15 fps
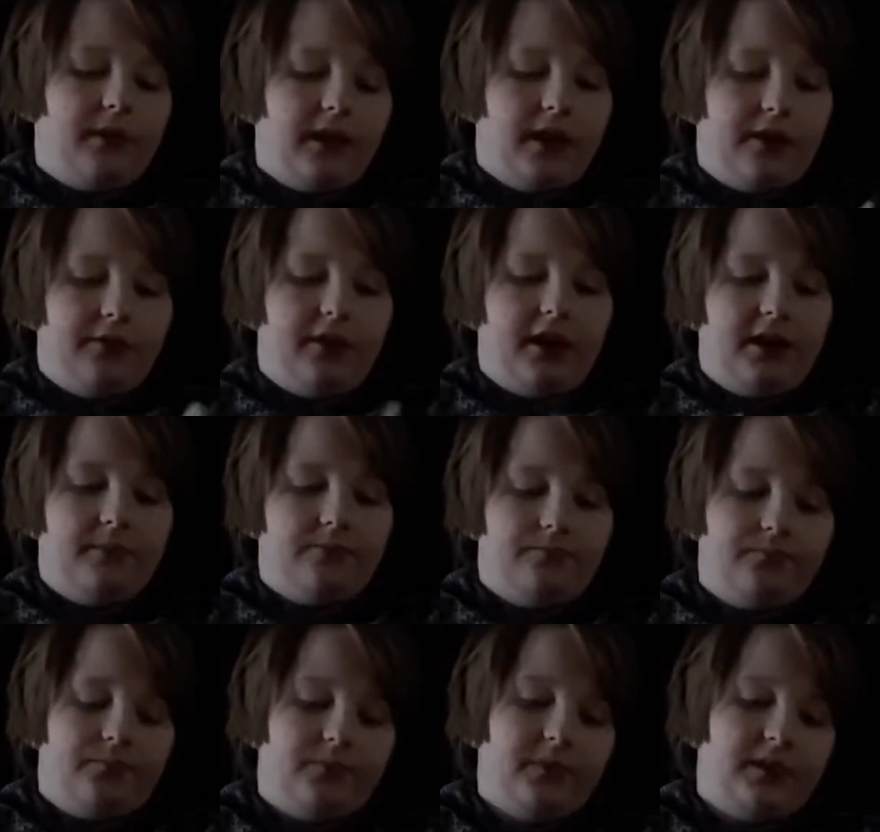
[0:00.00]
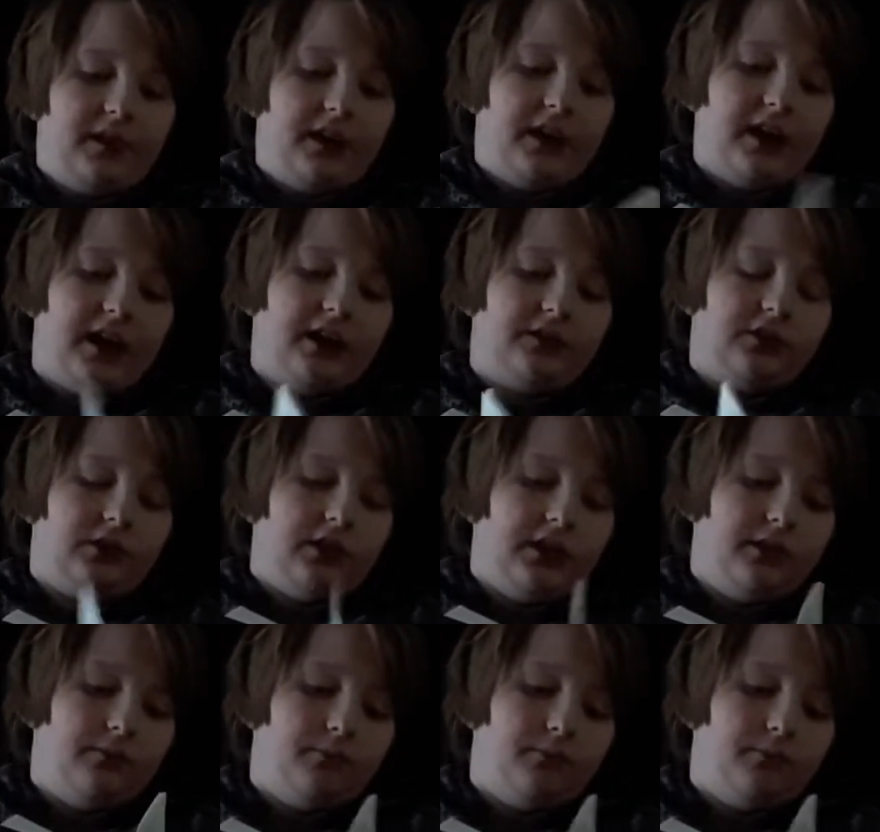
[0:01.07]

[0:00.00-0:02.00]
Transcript: and then they had to,